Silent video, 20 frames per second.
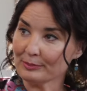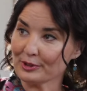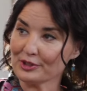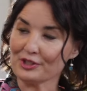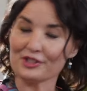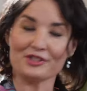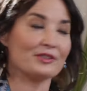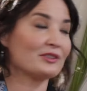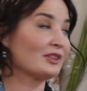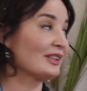which
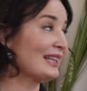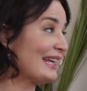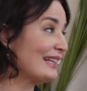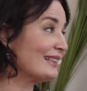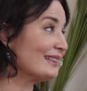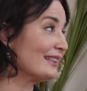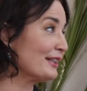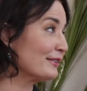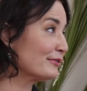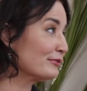is
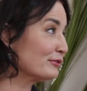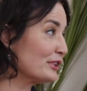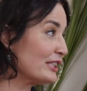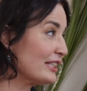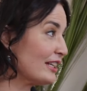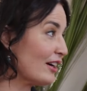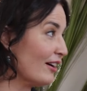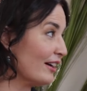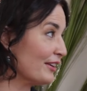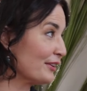likely a free
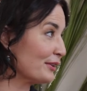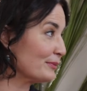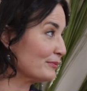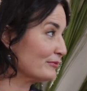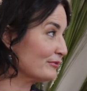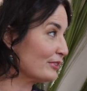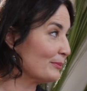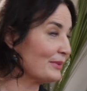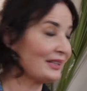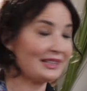condom
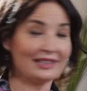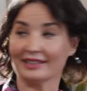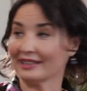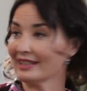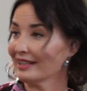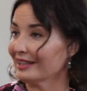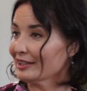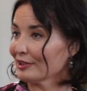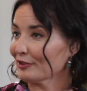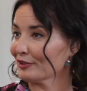from a
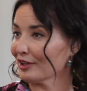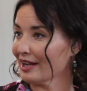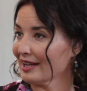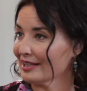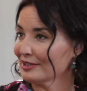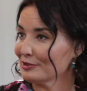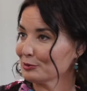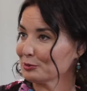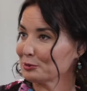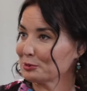clinic or a
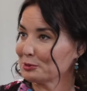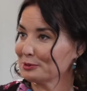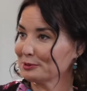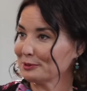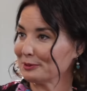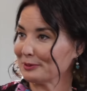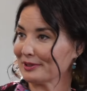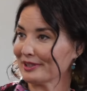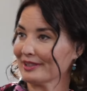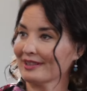high
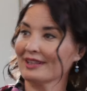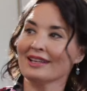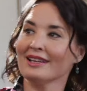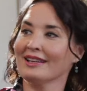school or